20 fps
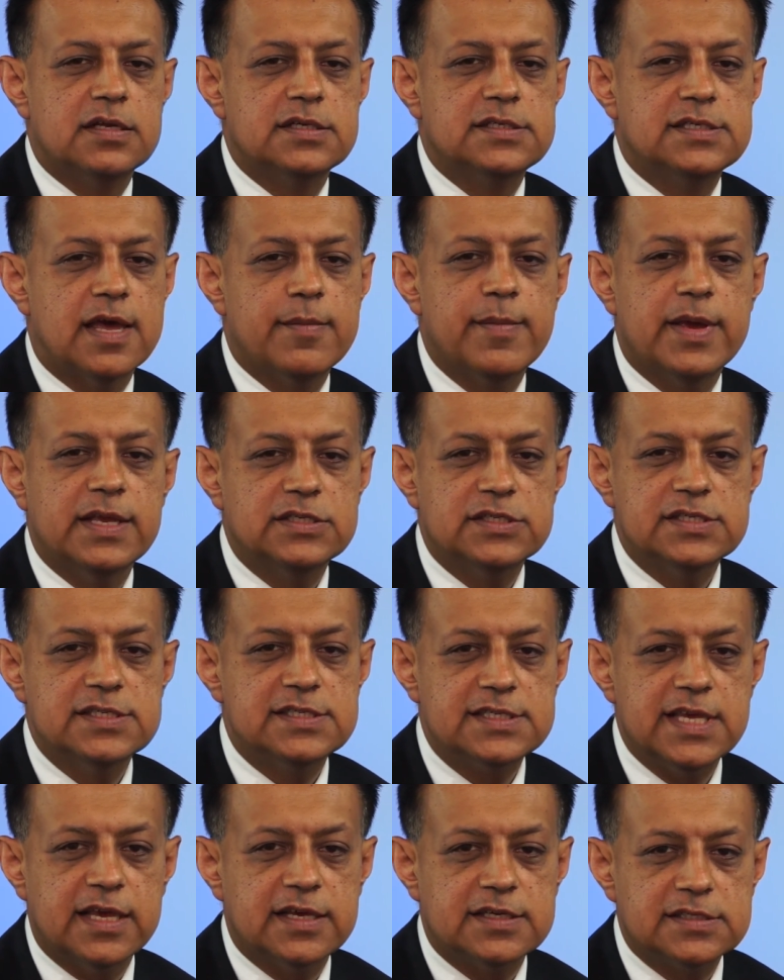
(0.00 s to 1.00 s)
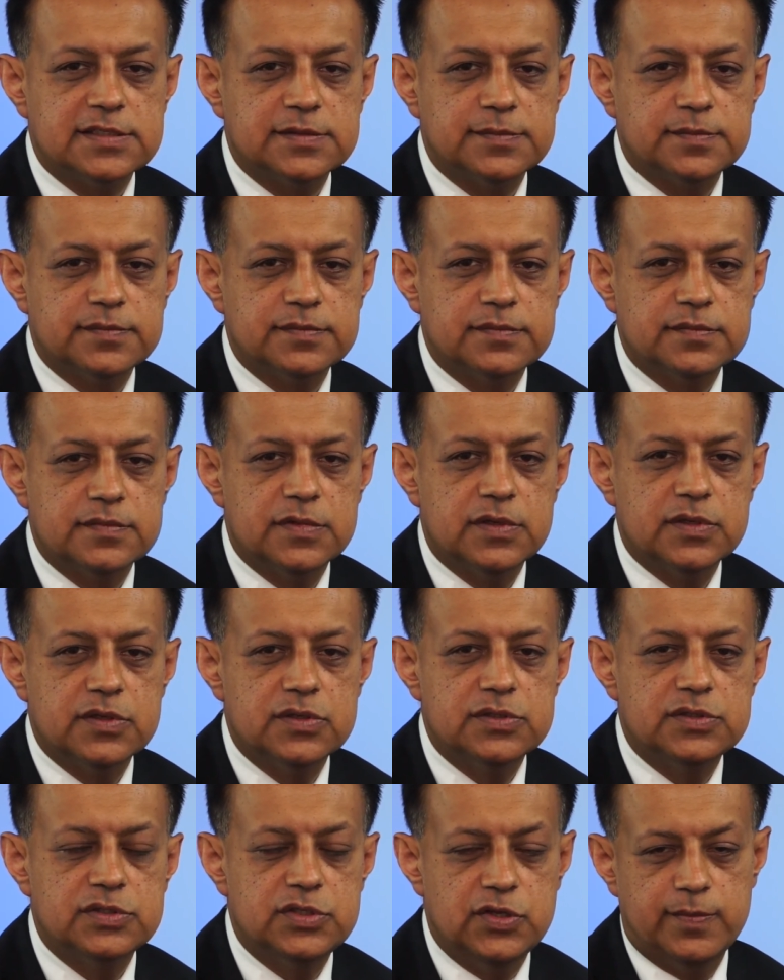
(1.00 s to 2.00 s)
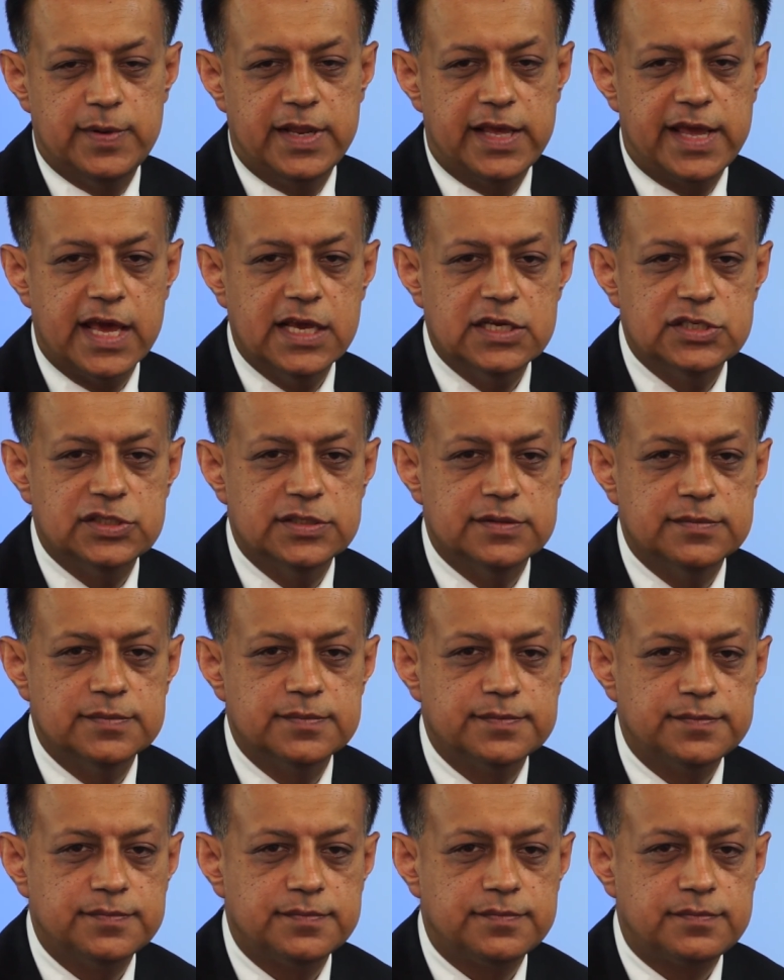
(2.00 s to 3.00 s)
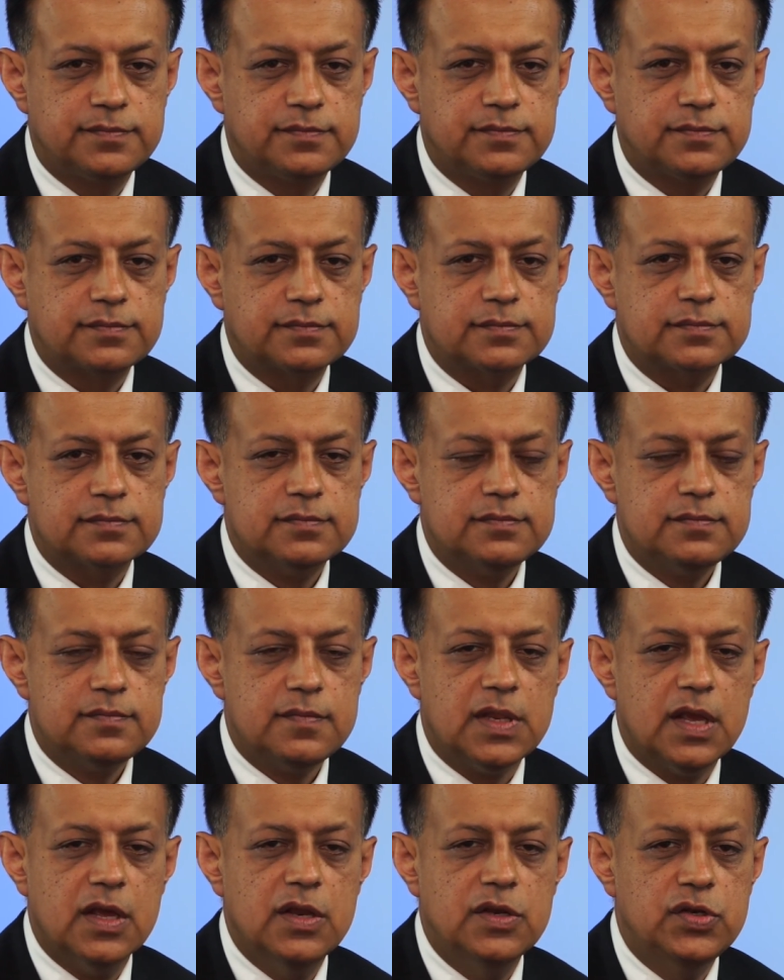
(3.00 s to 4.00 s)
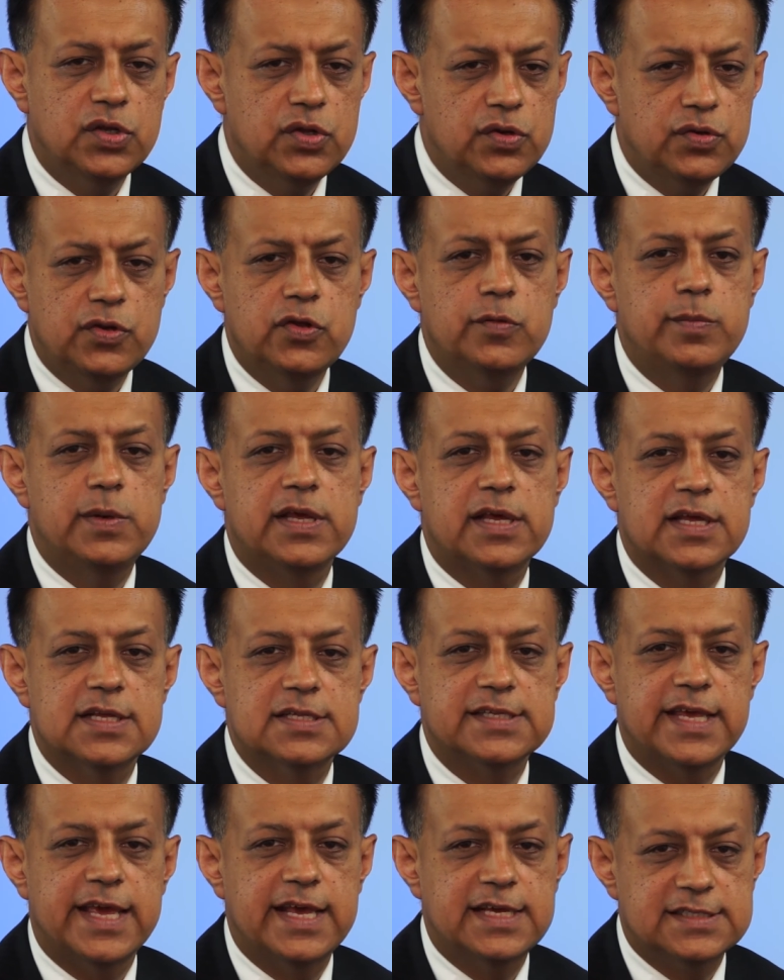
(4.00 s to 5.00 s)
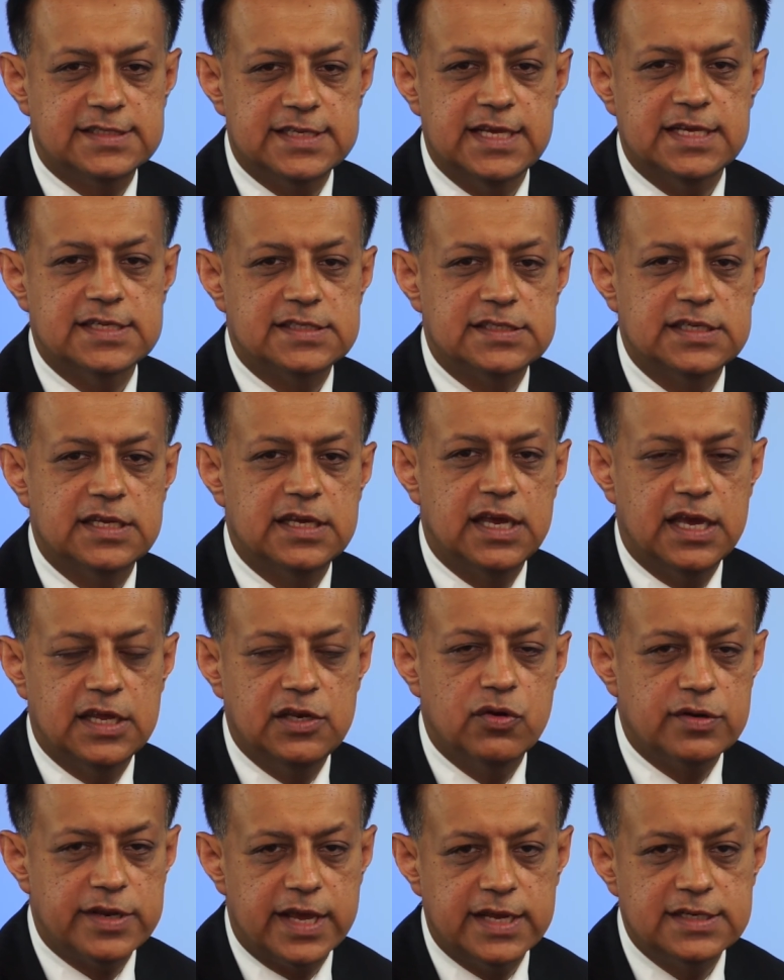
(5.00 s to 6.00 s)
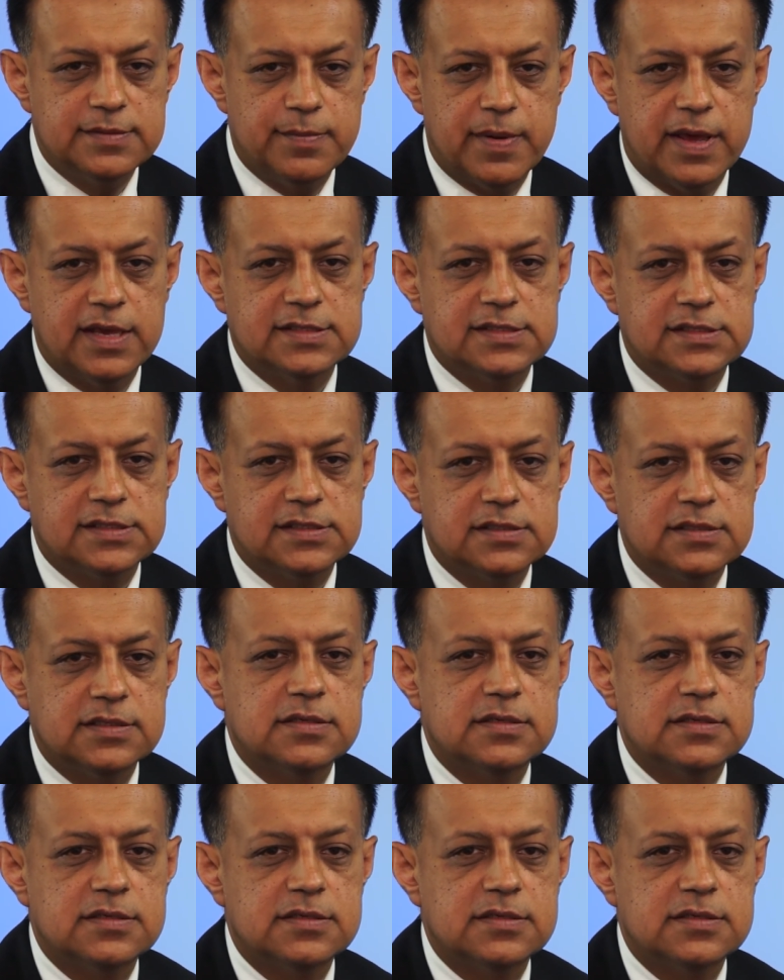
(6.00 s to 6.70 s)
Dimension 6, duplication. Do duplicates exist in your database?